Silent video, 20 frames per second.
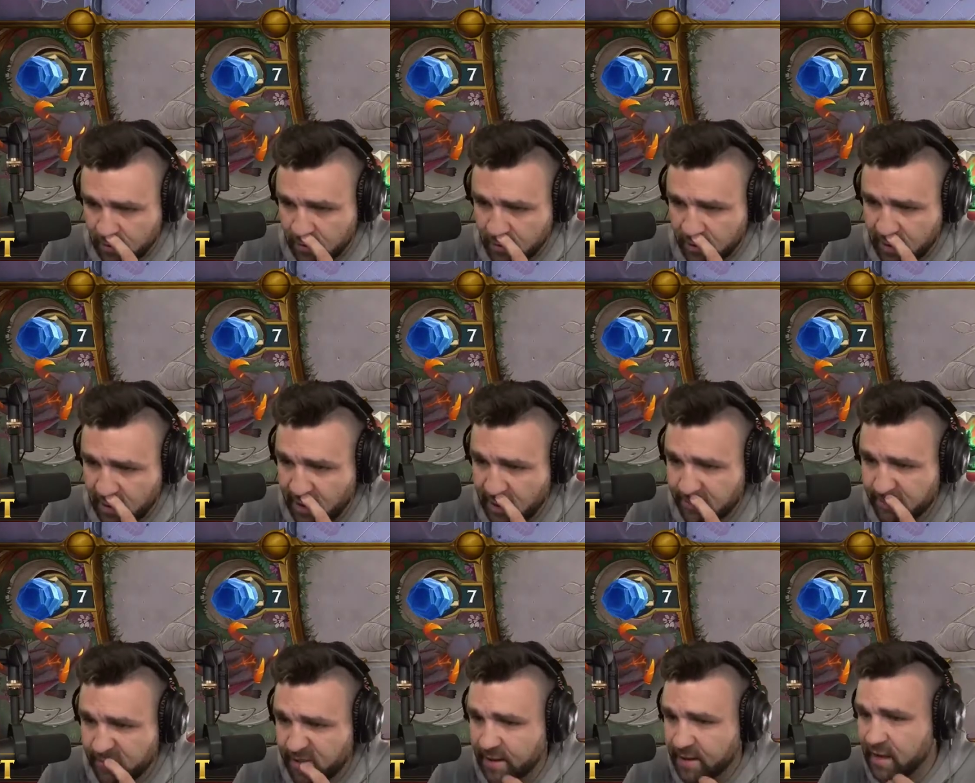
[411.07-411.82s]
Okay,
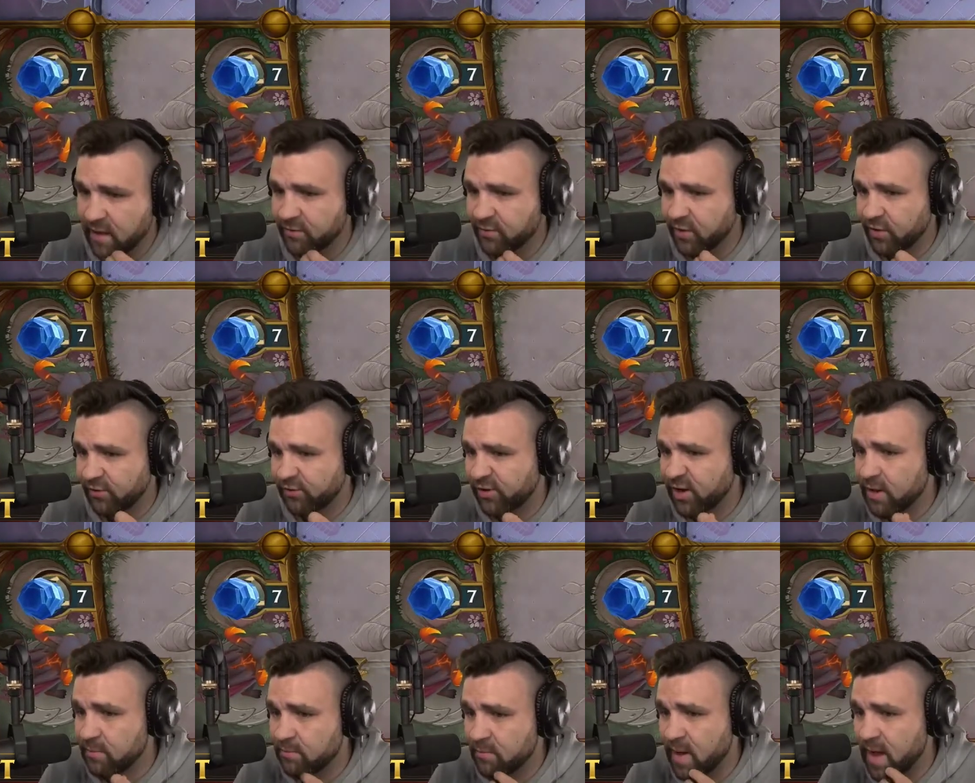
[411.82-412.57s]
that gives us
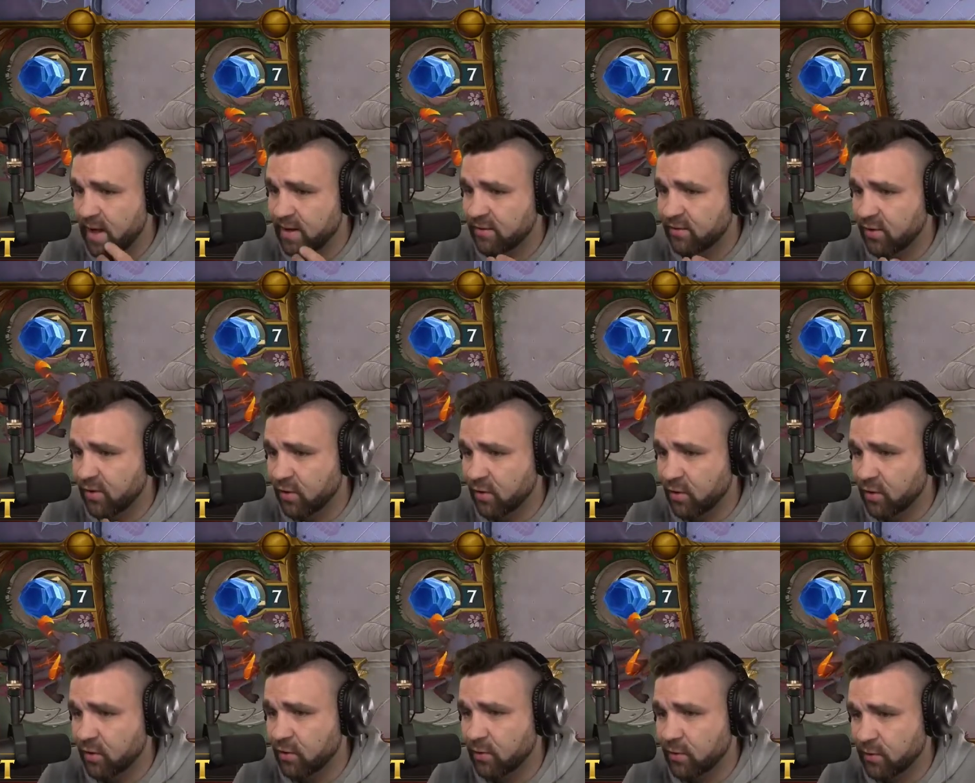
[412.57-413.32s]
deep med
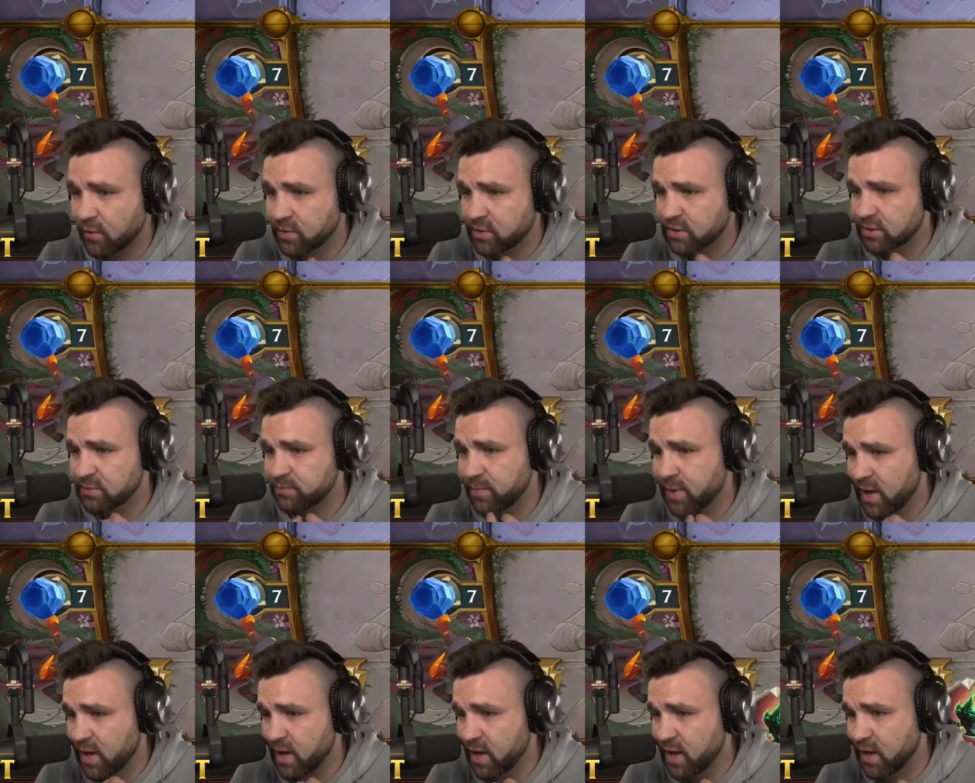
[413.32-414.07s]
too, which is
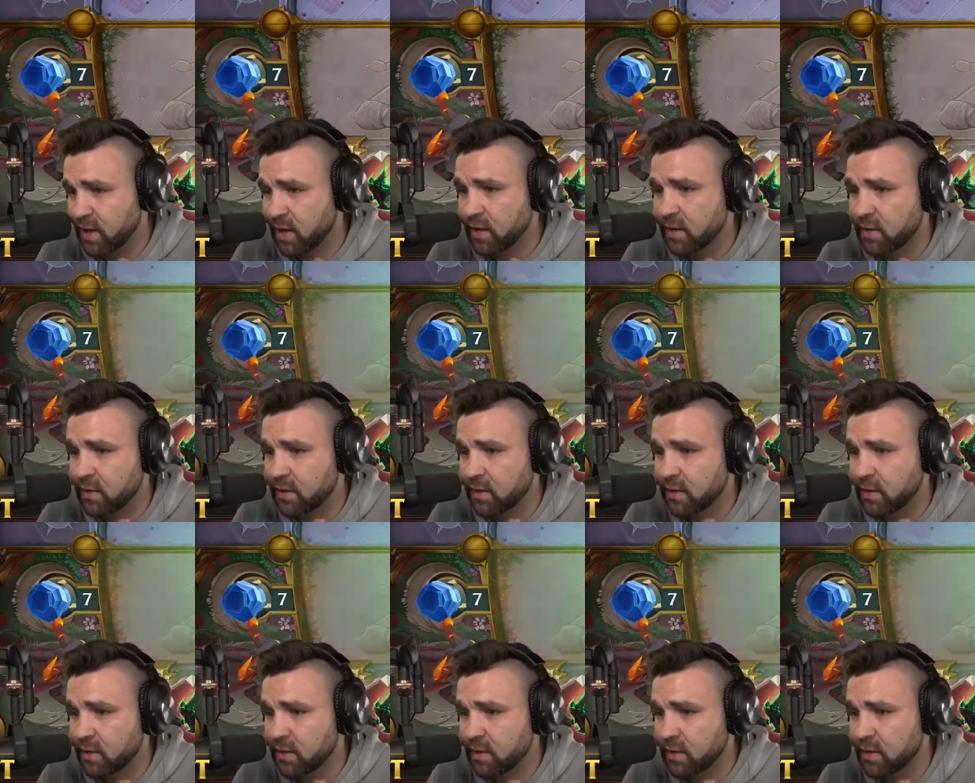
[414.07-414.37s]
big.